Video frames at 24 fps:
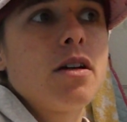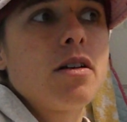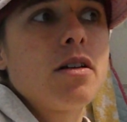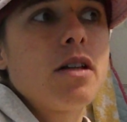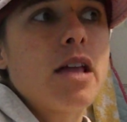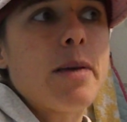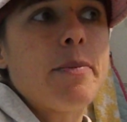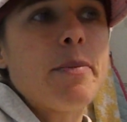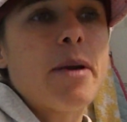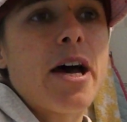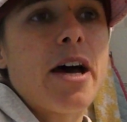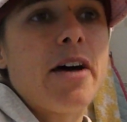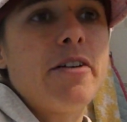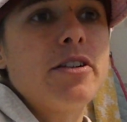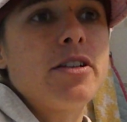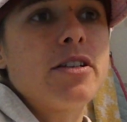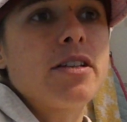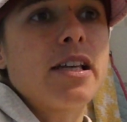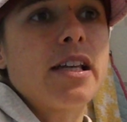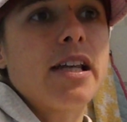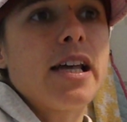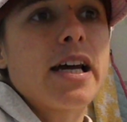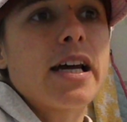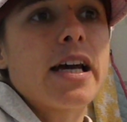their parents
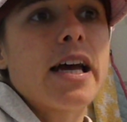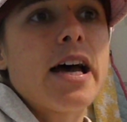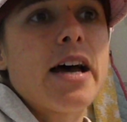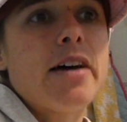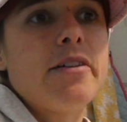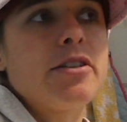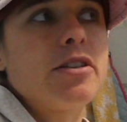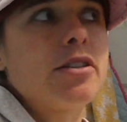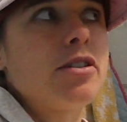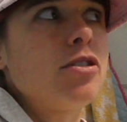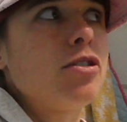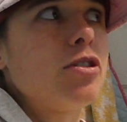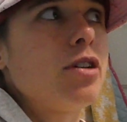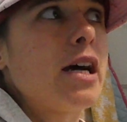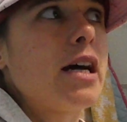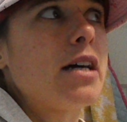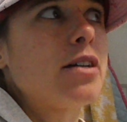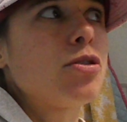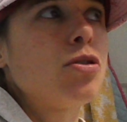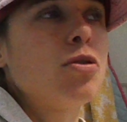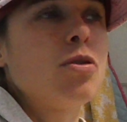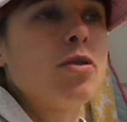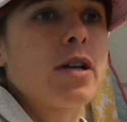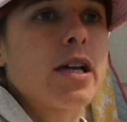and their carers to do that
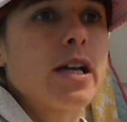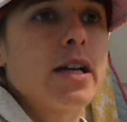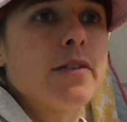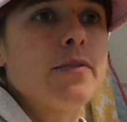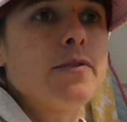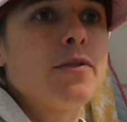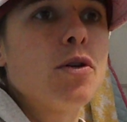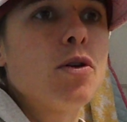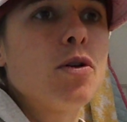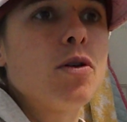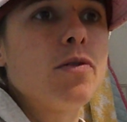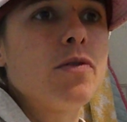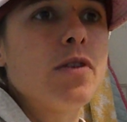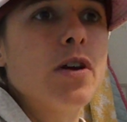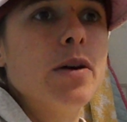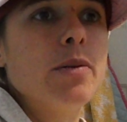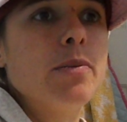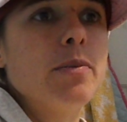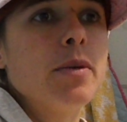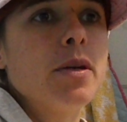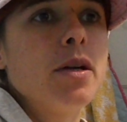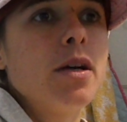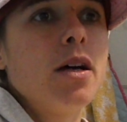talking for them.